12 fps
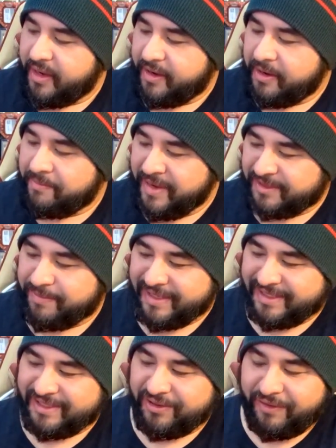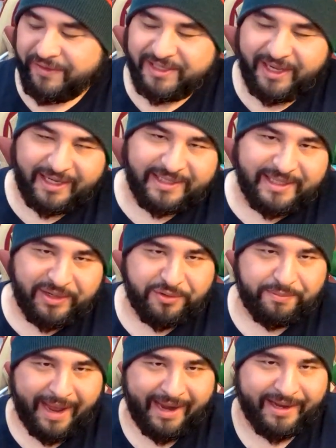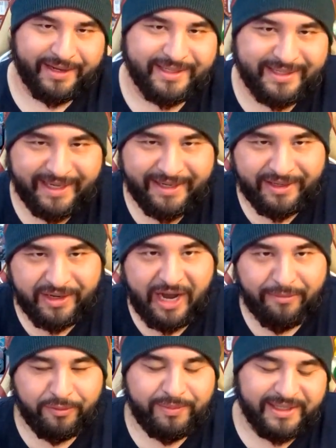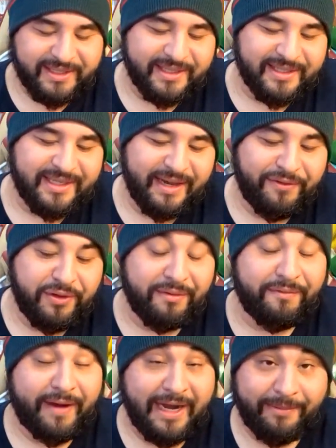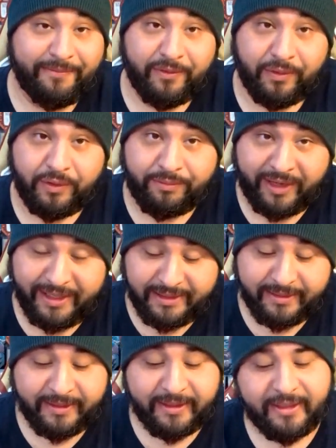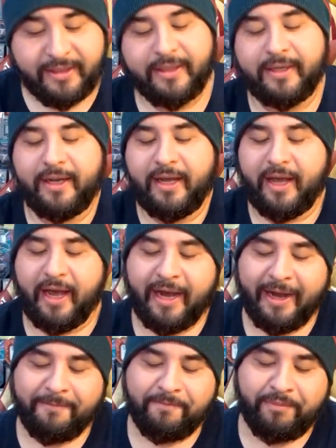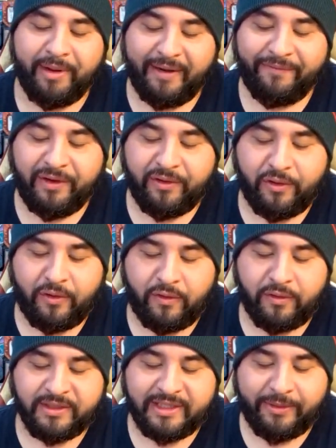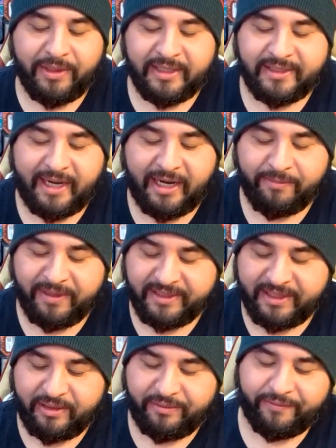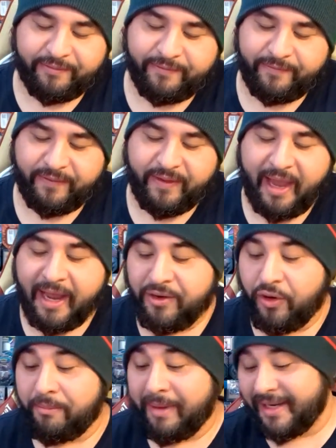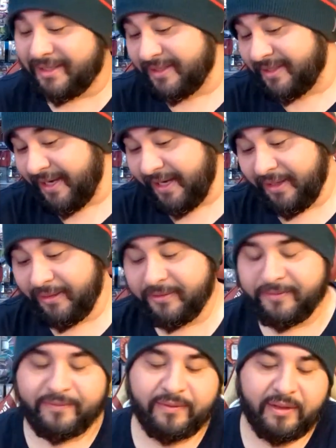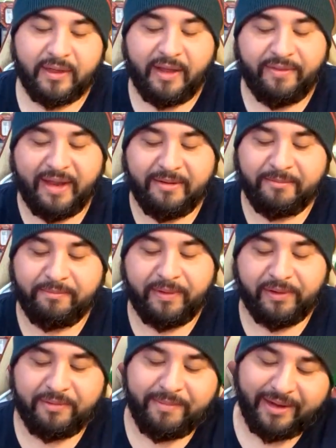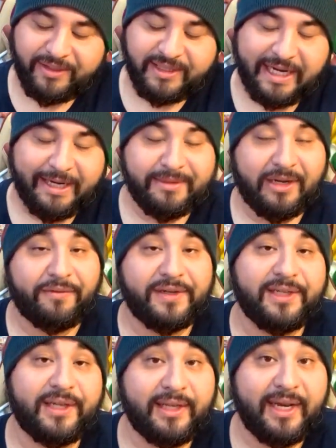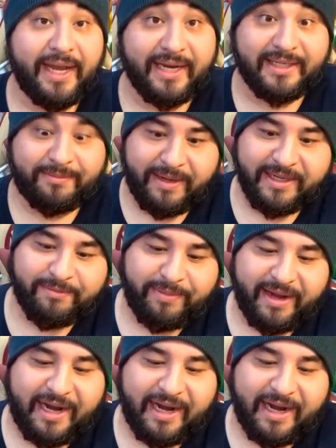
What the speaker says: the best bet is still obviously like single packets in the cardboard blisters if you can find them for a good price. But if you're someone that's like myself, and your master setting, then Build and Battle Stadiums are obviously the next best bet